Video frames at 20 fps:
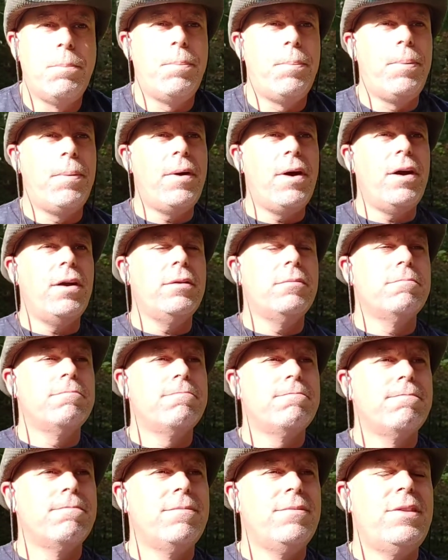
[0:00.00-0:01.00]
but
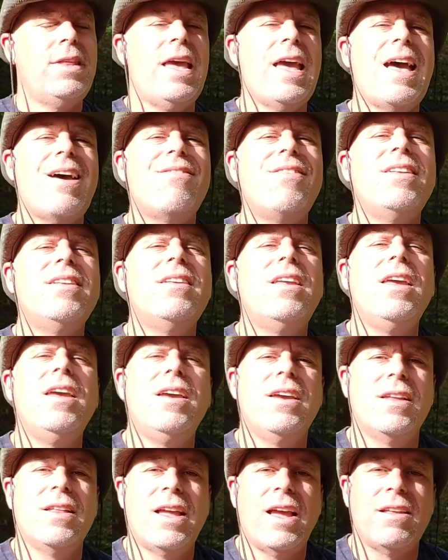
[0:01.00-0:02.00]
they haven't
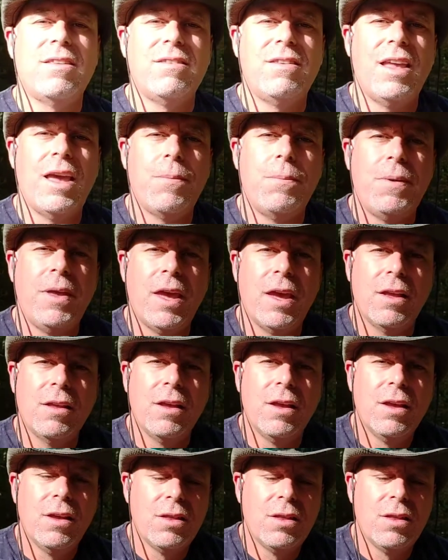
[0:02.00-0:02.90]
taken that step yet.